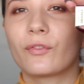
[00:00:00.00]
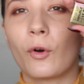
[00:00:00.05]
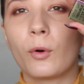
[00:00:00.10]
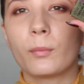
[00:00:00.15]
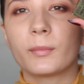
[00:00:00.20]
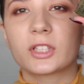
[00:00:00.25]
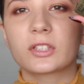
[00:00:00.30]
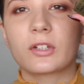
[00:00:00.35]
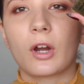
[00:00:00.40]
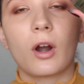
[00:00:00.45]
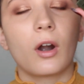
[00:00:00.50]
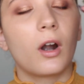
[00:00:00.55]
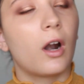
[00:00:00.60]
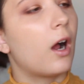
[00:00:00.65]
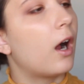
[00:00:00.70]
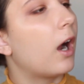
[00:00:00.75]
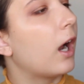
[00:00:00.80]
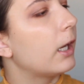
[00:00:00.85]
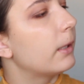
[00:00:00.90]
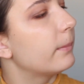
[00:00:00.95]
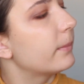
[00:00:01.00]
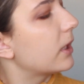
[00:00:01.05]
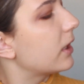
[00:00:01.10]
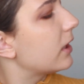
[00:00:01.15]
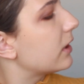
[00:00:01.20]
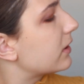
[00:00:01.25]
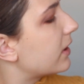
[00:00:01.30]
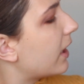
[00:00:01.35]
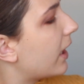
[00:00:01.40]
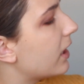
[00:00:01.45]
for mascara, I'm
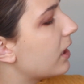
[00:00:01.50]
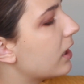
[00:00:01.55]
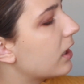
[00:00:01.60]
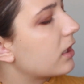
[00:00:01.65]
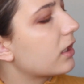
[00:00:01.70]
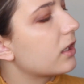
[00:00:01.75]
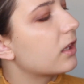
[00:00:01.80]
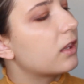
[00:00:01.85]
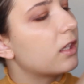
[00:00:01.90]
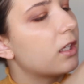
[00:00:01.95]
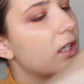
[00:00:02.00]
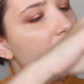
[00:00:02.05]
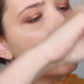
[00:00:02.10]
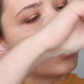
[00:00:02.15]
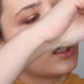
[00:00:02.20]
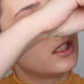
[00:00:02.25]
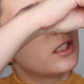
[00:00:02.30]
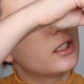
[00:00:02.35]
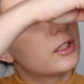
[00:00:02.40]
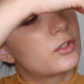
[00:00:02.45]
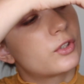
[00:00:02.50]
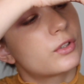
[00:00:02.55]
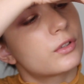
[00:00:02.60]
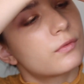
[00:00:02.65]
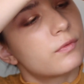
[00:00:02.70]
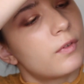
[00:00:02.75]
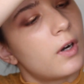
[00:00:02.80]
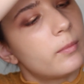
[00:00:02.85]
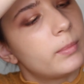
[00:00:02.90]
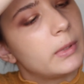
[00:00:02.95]
going to take the
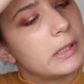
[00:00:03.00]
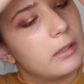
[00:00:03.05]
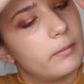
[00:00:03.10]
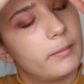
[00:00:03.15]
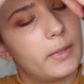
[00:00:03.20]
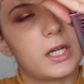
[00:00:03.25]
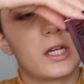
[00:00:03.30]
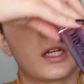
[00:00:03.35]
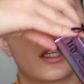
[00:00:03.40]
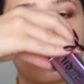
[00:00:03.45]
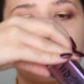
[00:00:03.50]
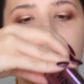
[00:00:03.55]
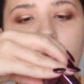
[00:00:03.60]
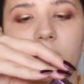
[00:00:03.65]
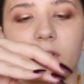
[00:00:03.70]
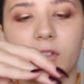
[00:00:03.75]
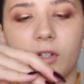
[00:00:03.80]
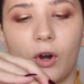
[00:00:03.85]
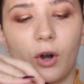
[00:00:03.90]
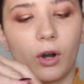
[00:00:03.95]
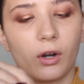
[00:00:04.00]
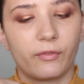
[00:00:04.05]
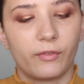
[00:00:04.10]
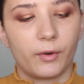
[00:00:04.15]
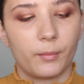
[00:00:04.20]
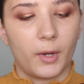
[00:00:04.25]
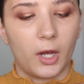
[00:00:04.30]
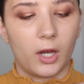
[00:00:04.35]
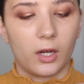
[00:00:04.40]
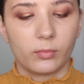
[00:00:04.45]
Troublemaker mascara
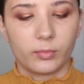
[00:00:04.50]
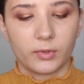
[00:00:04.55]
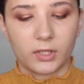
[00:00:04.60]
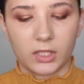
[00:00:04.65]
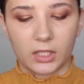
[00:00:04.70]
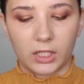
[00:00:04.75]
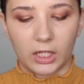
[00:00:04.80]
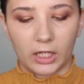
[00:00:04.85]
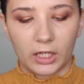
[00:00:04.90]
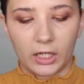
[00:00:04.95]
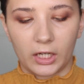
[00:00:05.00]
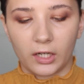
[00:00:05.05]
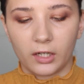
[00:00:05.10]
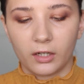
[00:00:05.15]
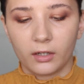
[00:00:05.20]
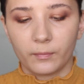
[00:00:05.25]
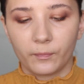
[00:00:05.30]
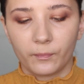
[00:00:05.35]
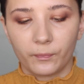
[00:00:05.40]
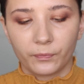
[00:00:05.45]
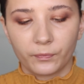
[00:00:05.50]
from Urban Decay.